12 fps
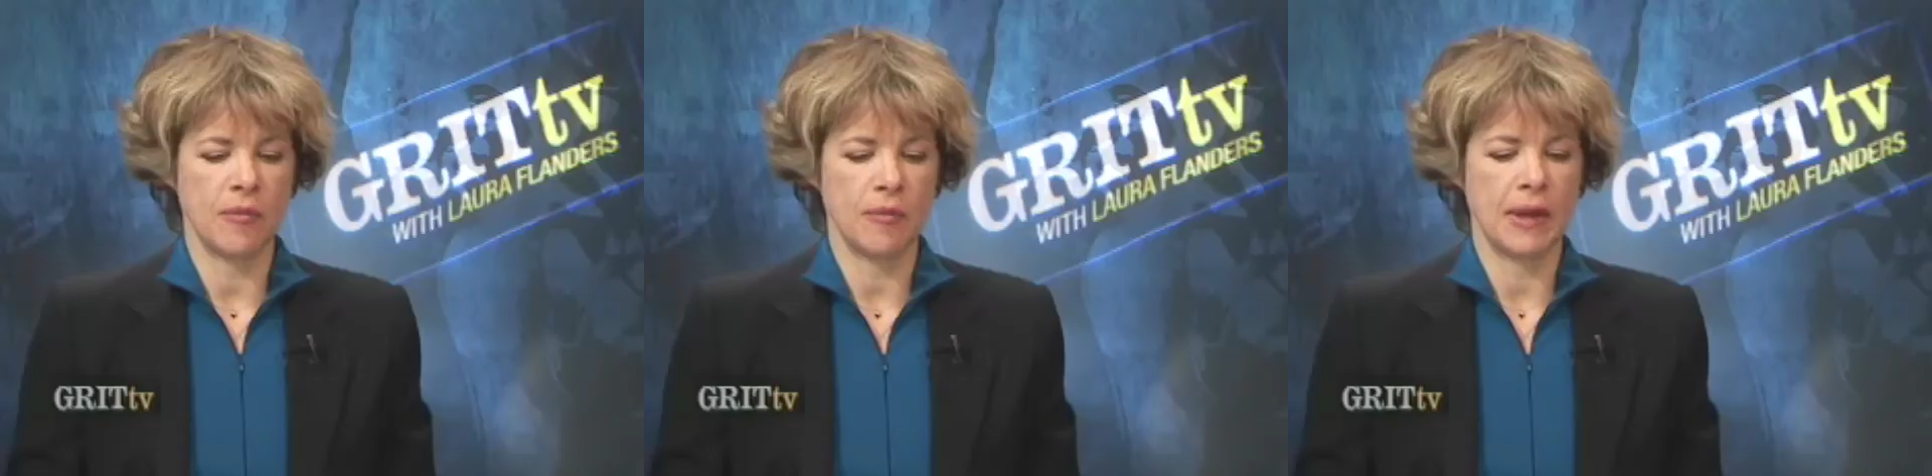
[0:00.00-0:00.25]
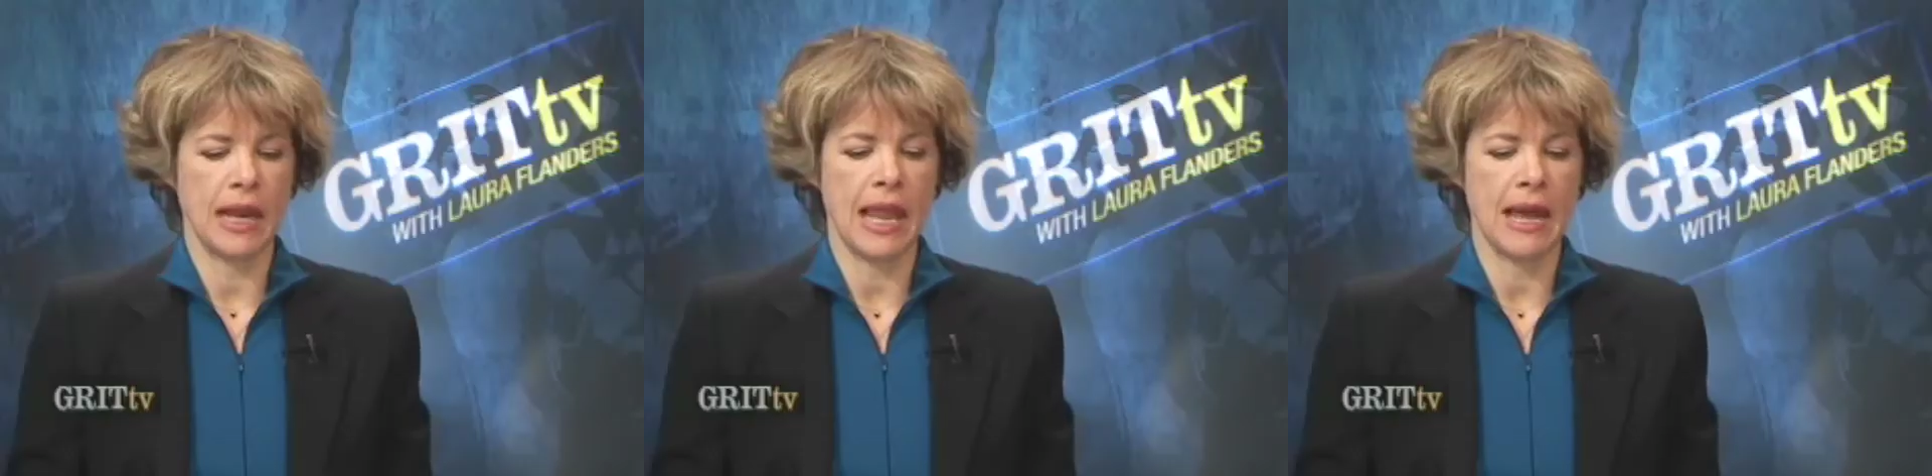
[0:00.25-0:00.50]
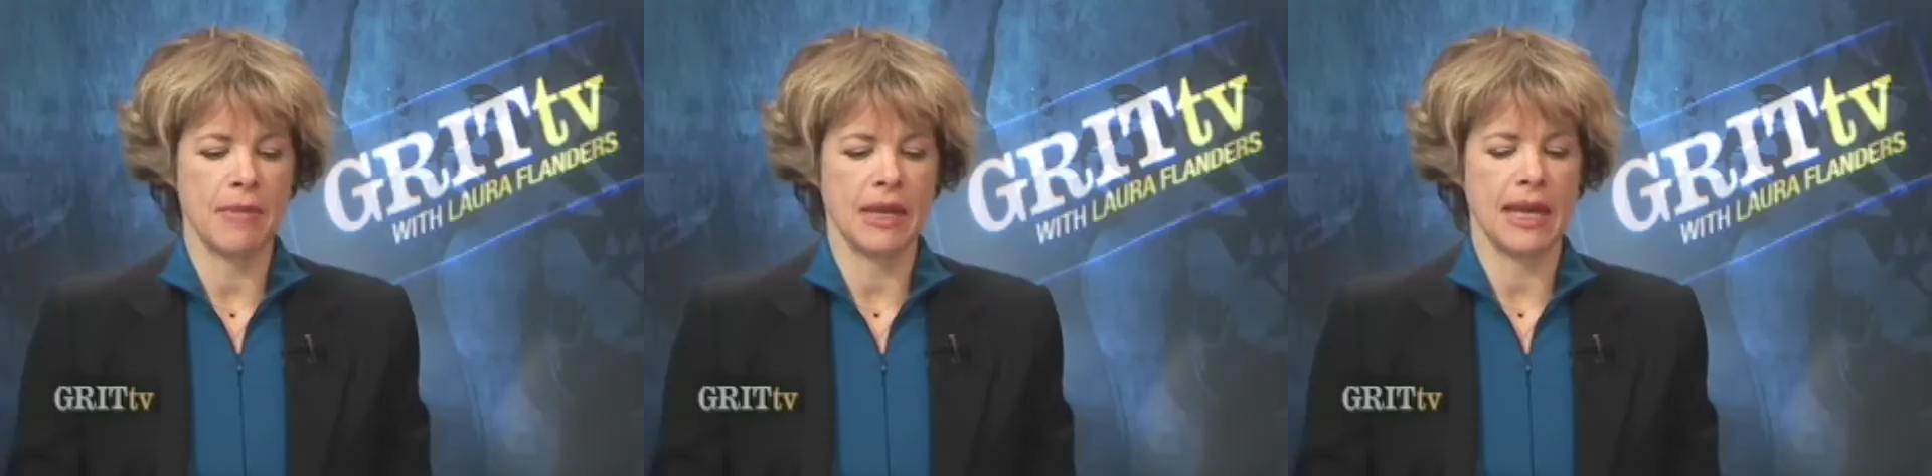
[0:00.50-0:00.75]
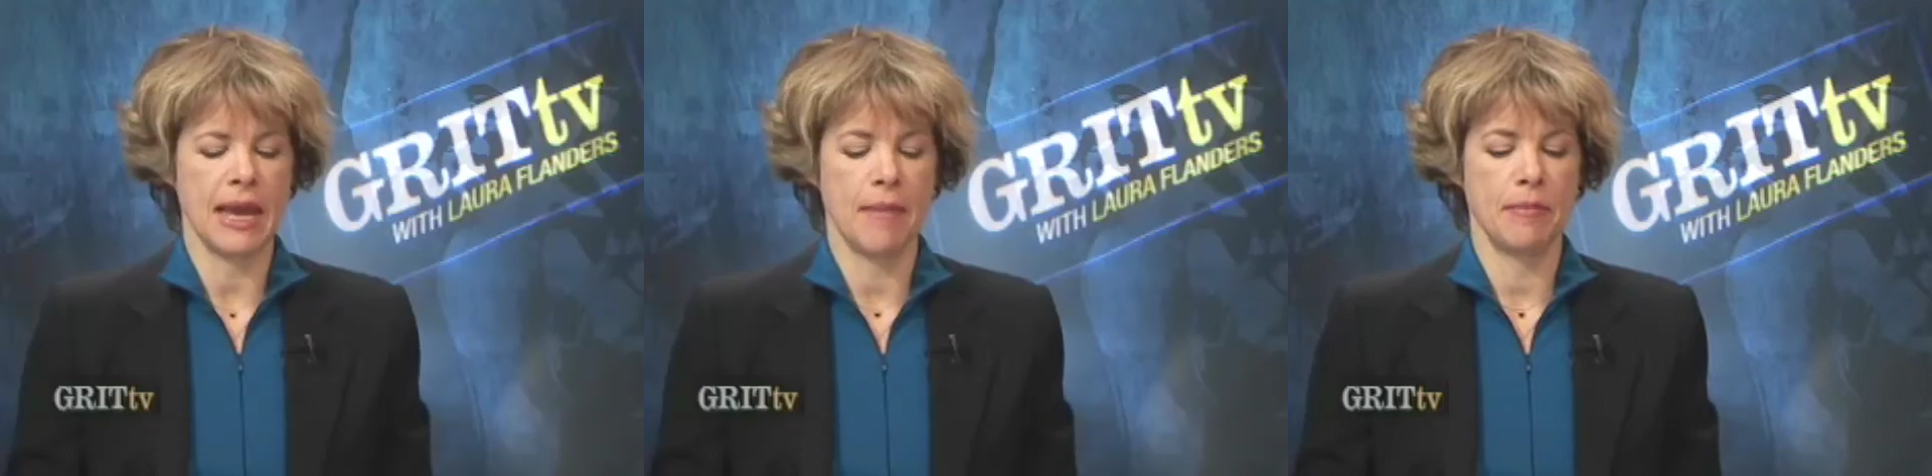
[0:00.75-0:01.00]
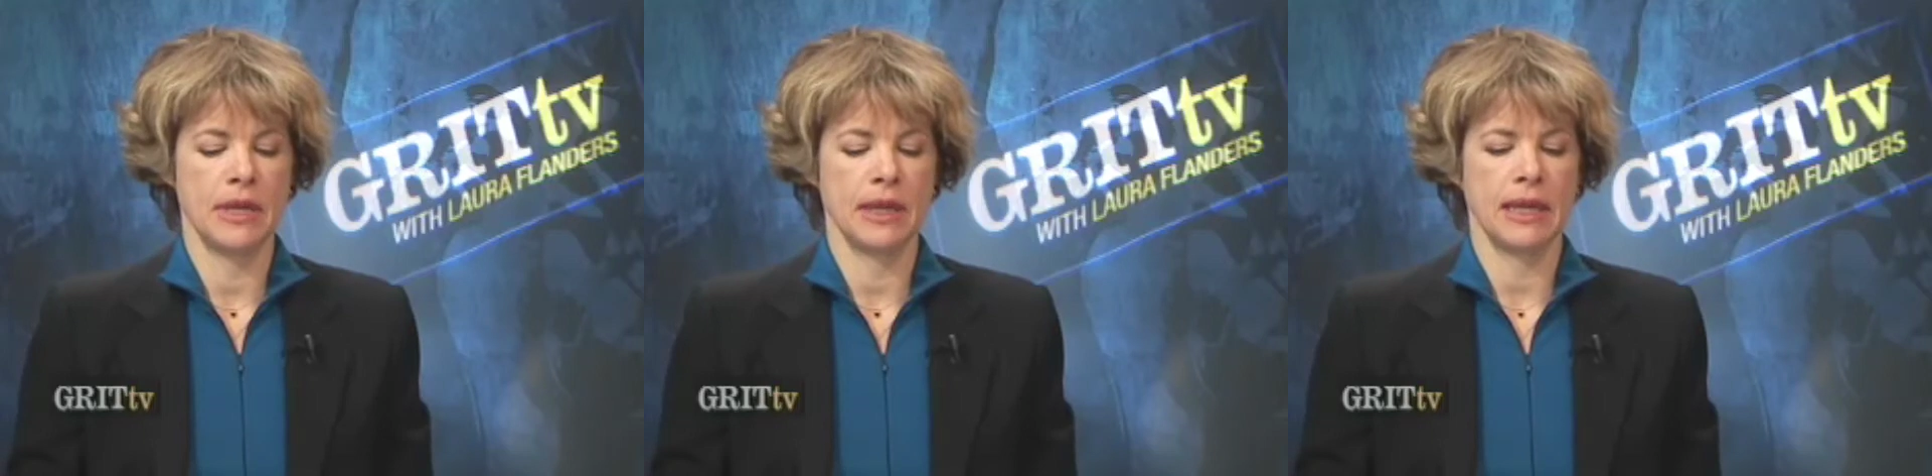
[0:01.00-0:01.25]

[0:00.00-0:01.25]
from the climate camp near